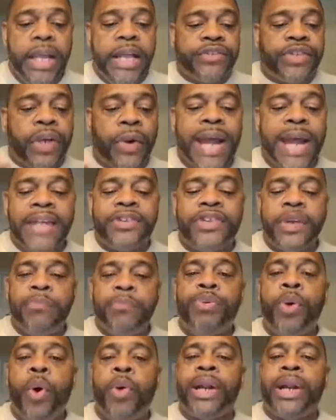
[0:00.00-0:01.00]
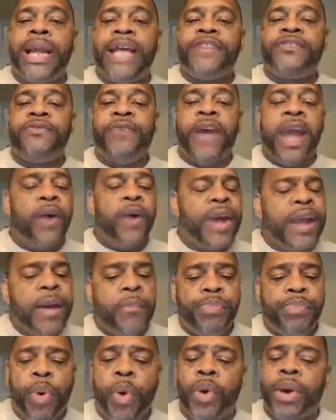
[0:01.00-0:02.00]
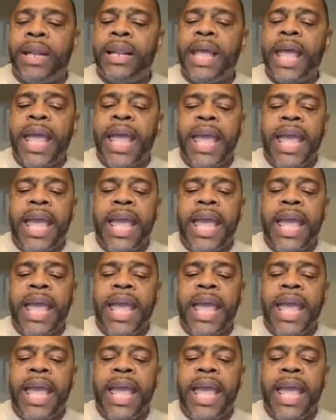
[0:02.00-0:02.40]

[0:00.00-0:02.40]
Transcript: So that's important. That's very important.